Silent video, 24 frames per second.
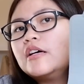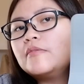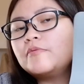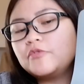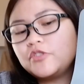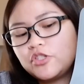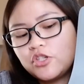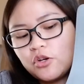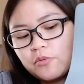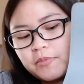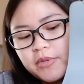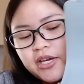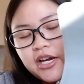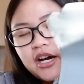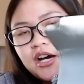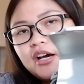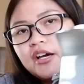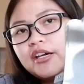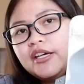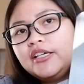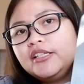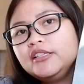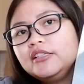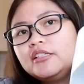So
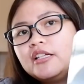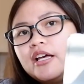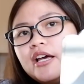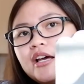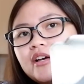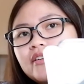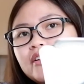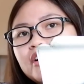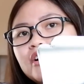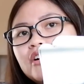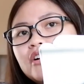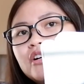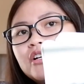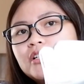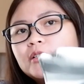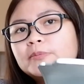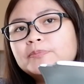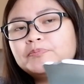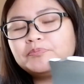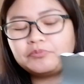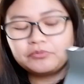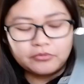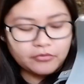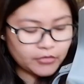behind,
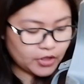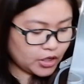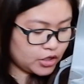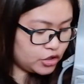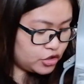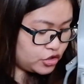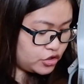I'll